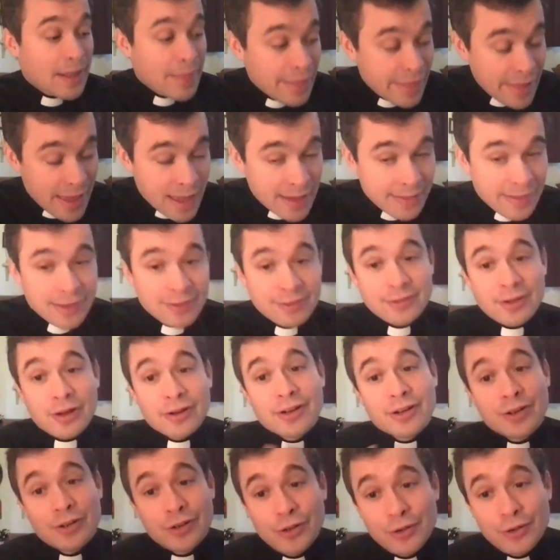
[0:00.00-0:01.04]
And then they
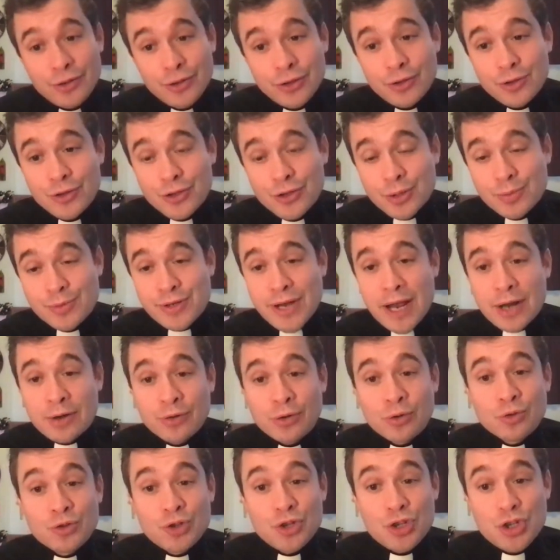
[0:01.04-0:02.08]
started a new YouTube channel
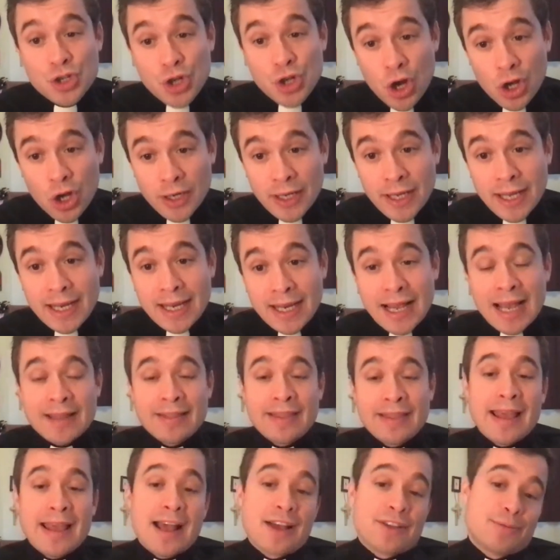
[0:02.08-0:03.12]
called Jolly
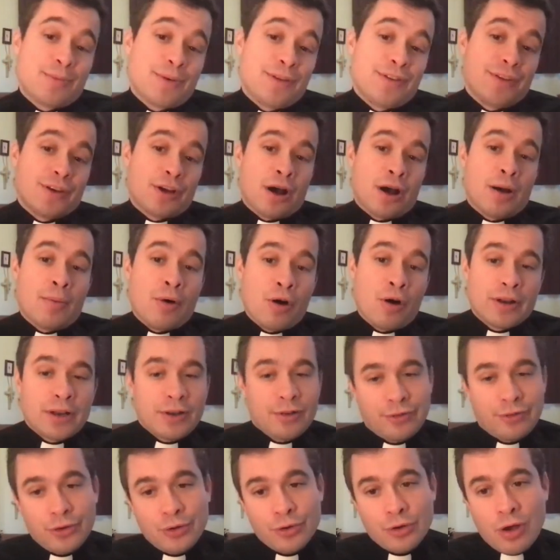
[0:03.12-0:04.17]
and they asked me to come on
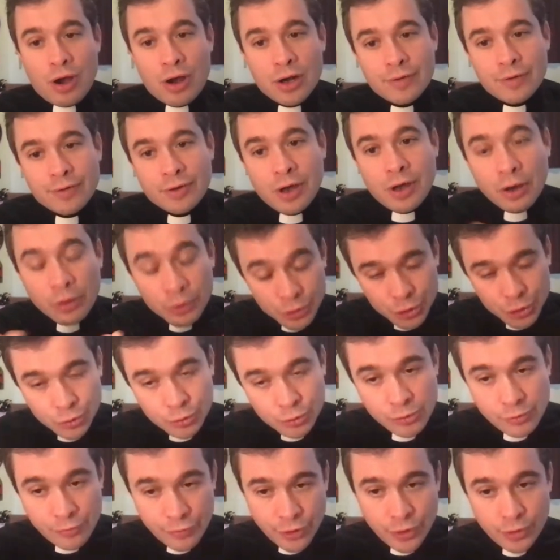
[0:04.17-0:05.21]
and do kind of
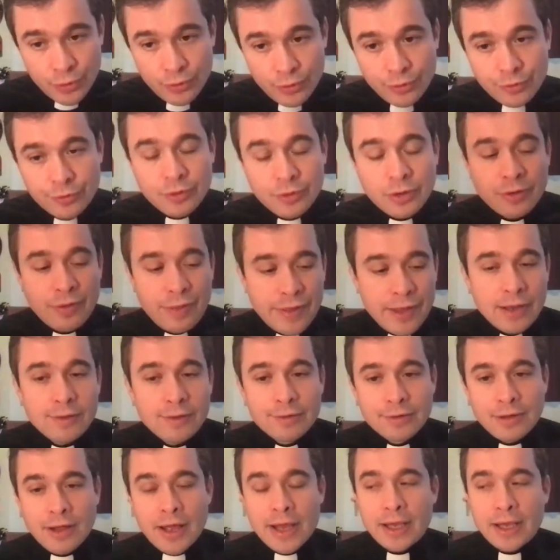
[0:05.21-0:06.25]
cultural reviews on
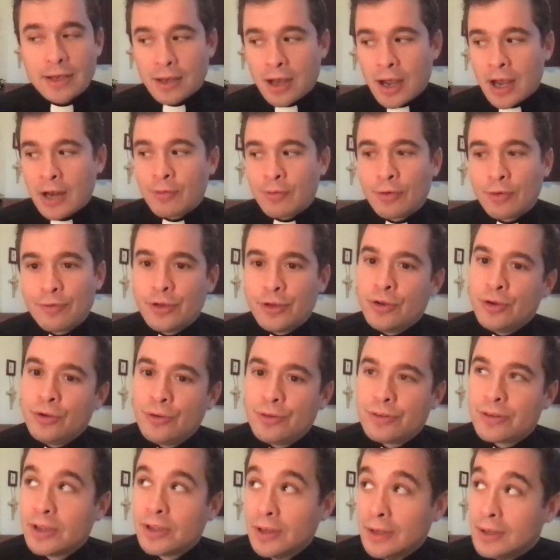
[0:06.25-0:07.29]
things. Like I
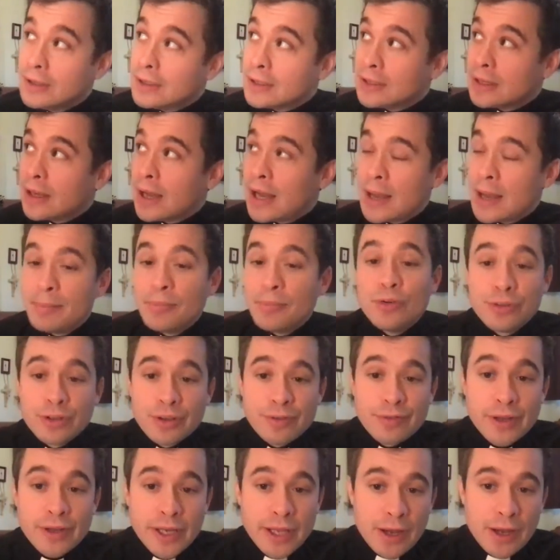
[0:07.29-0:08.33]
reviewed
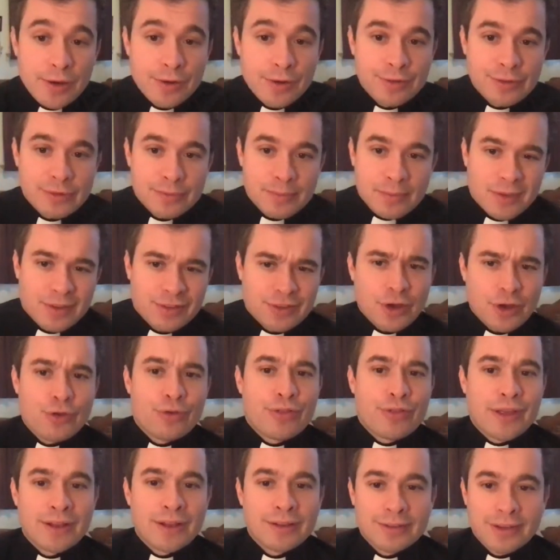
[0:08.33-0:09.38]
music videos. So
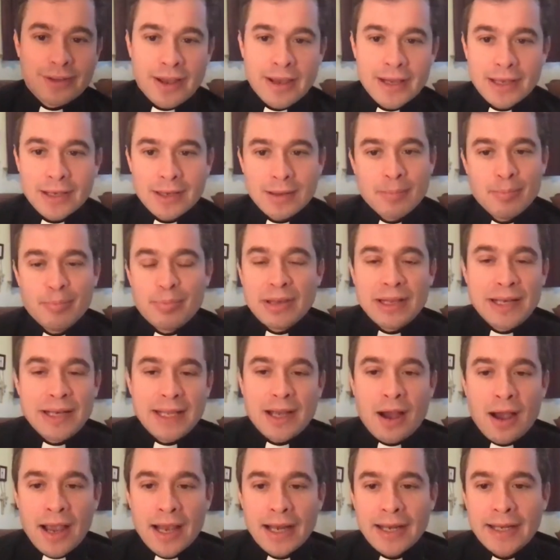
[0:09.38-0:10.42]
things like Billie
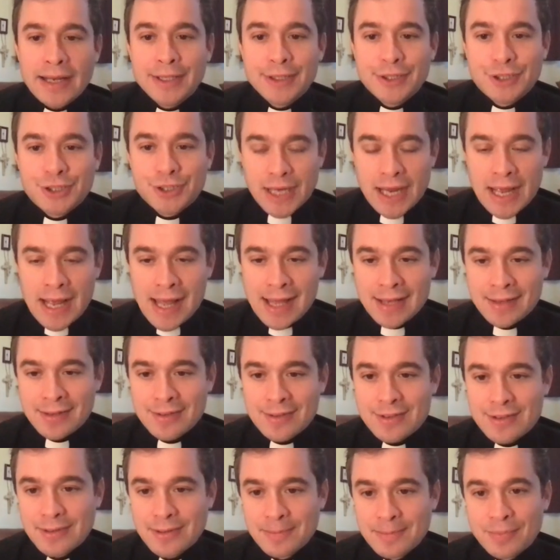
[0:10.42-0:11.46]
Eilish
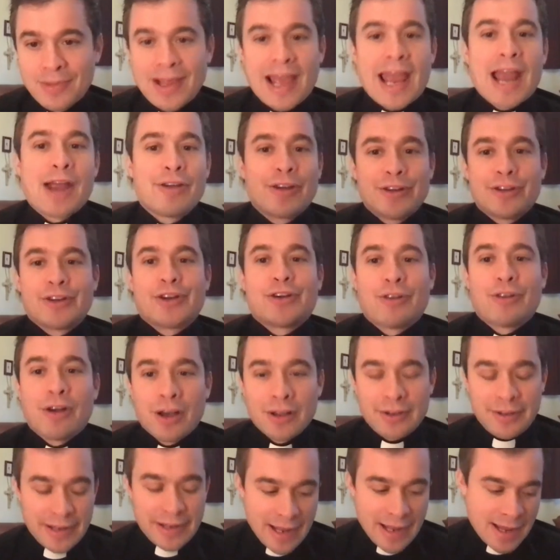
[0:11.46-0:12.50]
and Ariana
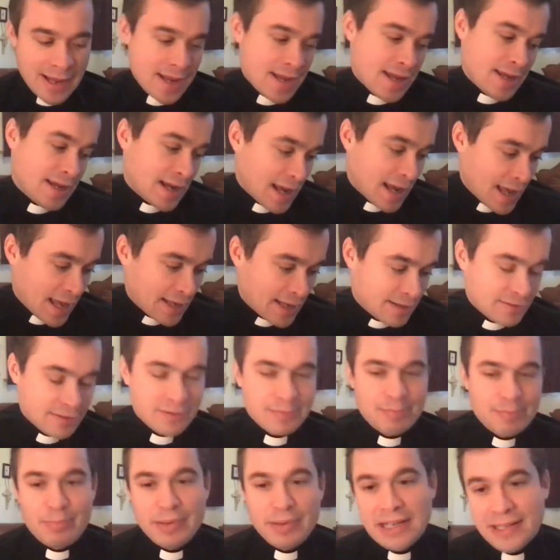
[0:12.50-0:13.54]
Grande
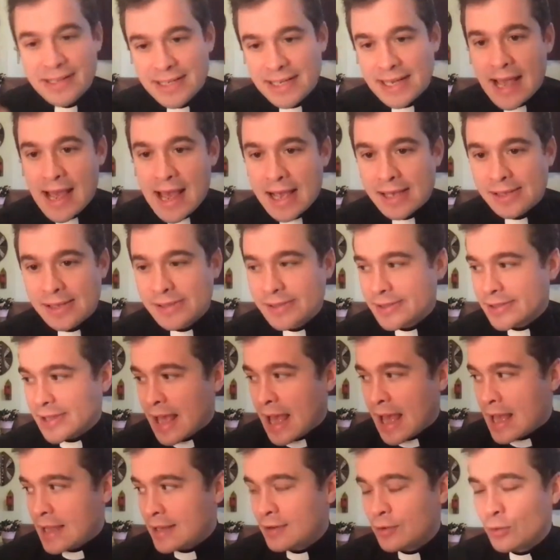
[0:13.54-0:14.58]
and BTS
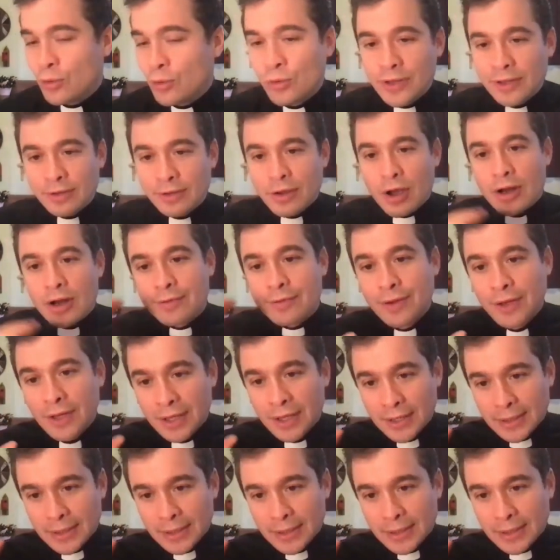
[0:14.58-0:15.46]
and all these kind of,